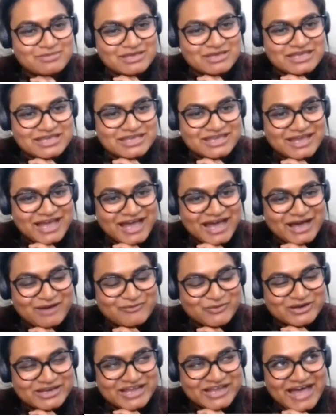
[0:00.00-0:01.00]
Amy
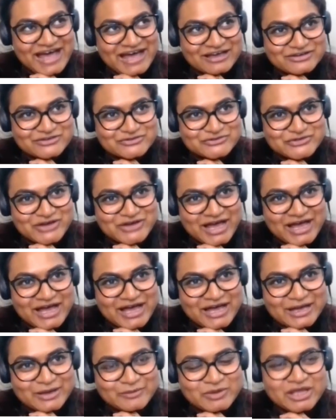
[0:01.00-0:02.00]
would have,
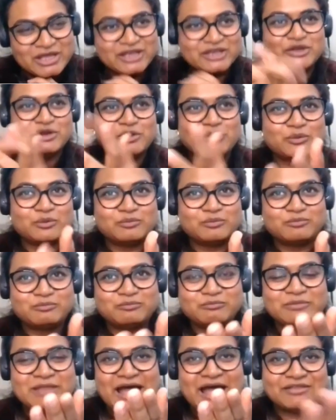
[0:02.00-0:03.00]

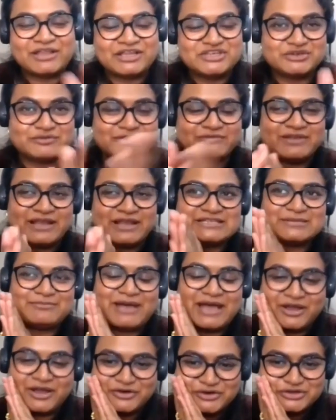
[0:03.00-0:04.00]
now that you're reflecting
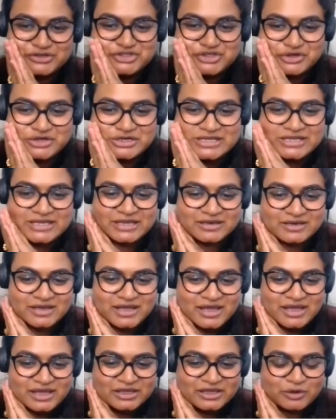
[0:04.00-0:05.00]
back on your journey. And,
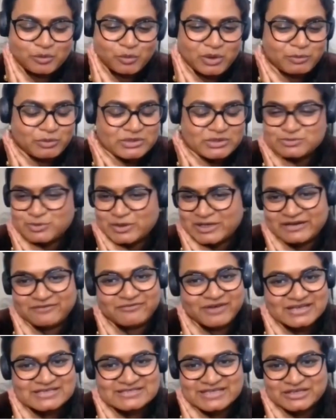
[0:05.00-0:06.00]
what was one
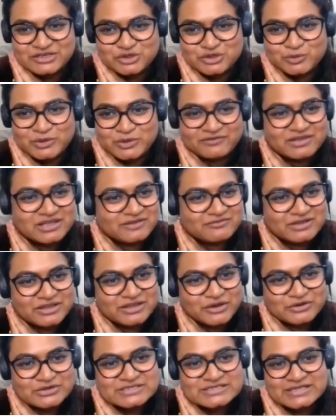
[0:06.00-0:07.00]
advice that you would have
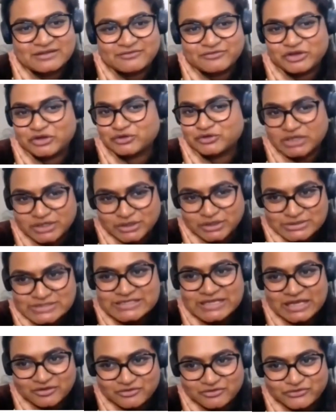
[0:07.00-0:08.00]
given yourself, your younger
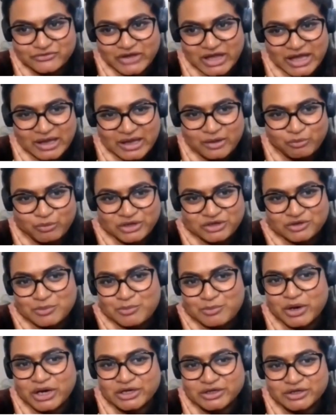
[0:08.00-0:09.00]
self, when you
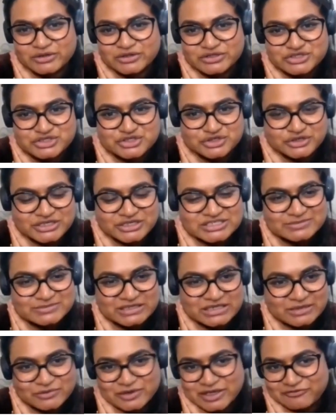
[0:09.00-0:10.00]
embarked on this journey to
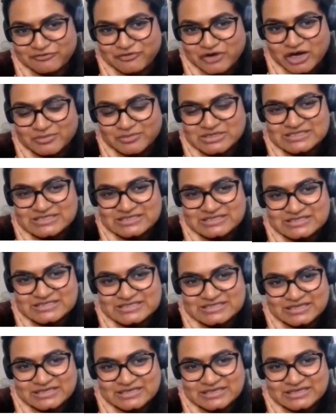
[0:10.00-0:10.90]
becoming a pharmacist?